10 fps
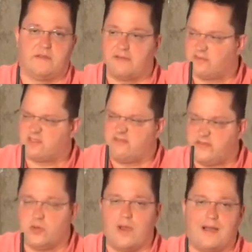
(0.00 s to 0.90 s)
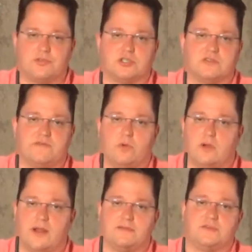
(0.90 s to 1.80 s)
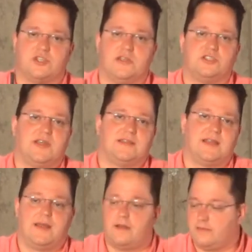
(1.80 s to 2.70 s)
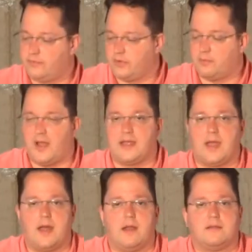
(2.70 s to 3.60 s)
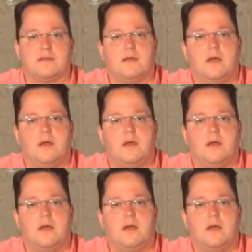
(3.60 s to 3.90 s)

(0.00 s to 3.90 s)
I have a few options for it. I changed the antenna and put a mic on it.